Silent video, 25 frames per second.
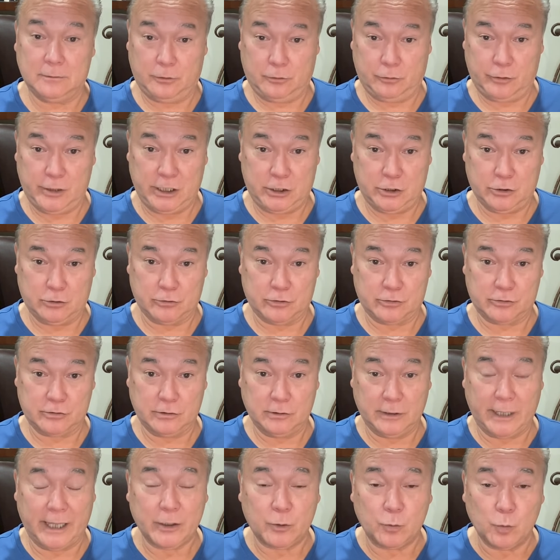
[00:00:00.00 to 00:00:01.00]
creatures
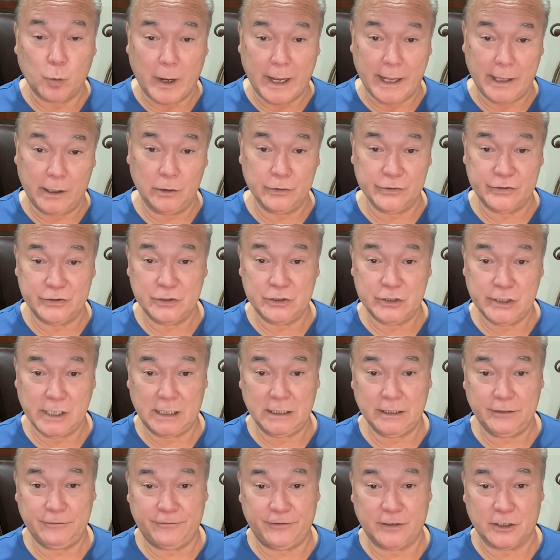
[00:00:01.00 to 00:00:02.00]
like whales and
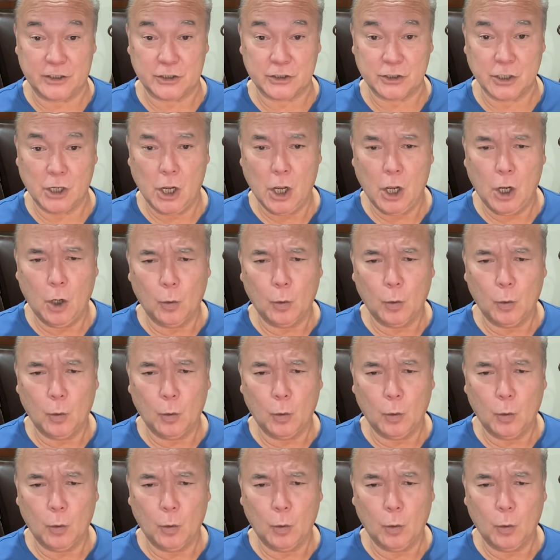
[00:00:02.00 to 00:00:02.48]
jellyfish.